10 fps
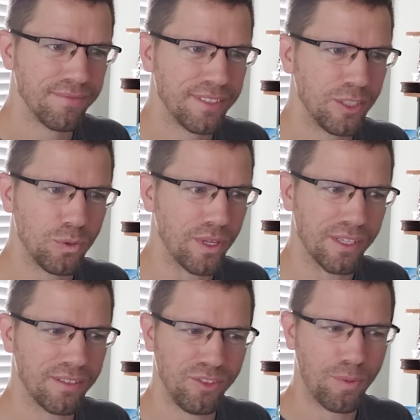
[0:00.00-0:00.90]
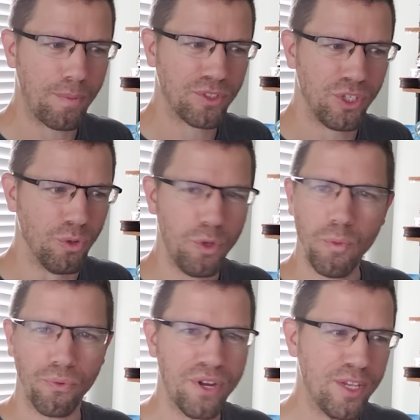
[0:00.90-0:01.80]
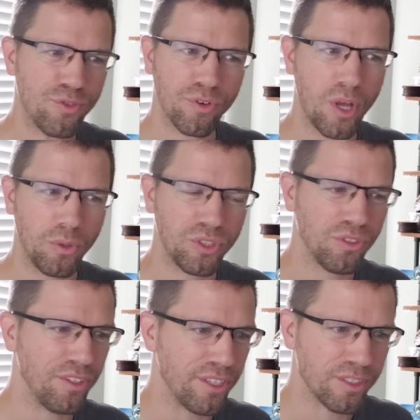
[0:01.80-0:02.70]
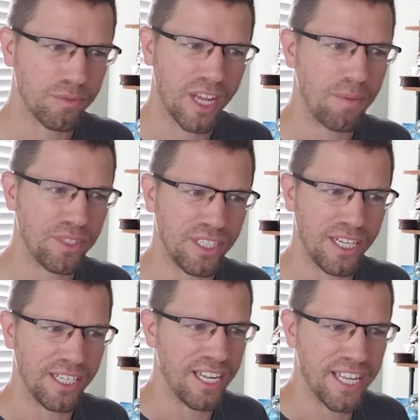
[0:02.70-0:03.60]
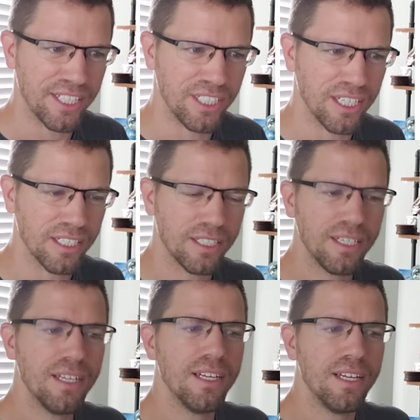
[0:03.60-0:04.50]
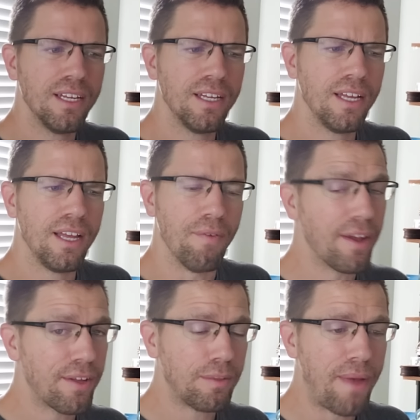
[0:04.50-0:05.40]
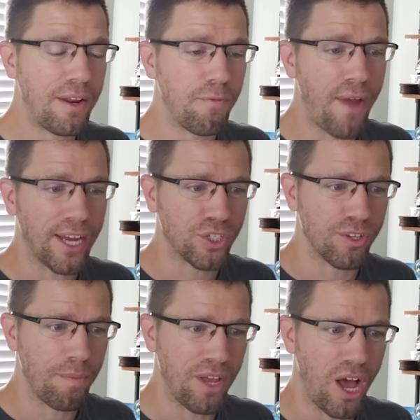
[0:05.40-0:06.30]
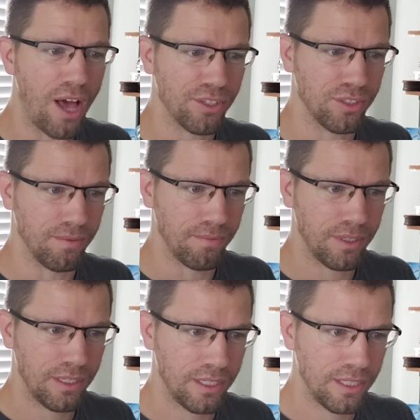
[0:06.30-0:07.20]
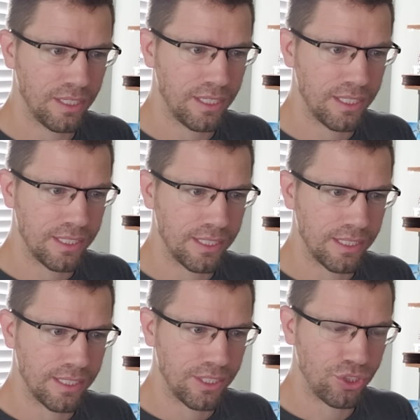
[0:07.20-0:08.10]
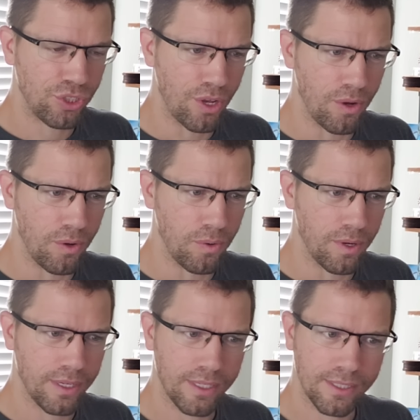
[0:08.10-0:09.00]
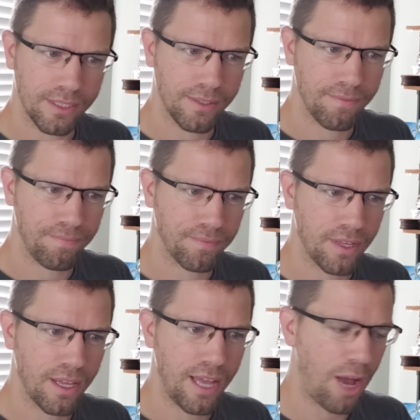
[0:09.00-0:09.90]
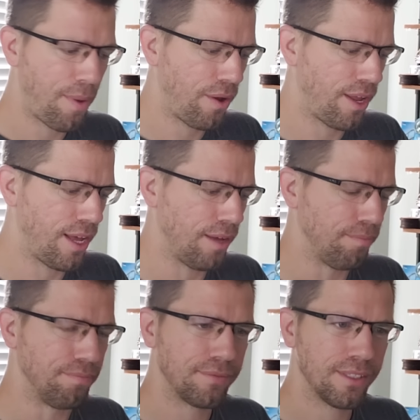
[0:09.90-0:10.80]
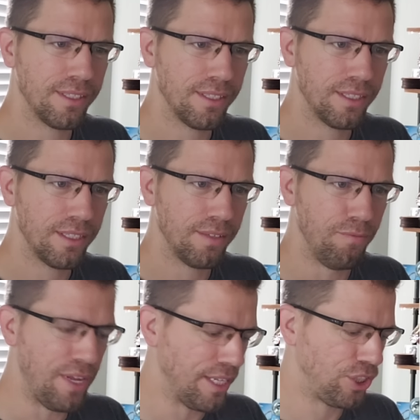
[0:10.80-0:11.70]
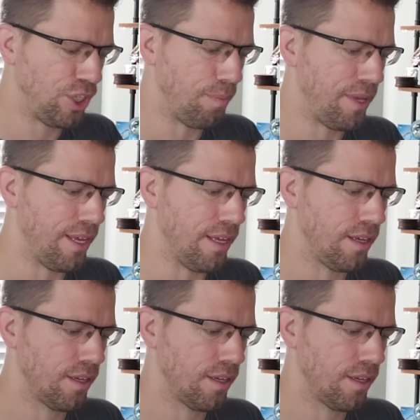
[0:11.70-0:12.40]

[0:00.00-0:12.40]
This is sometimes you breeze through Coastal and then sometimes it gets you. If I can get the manufacturer, that'd be awesome. So, how about Venus GP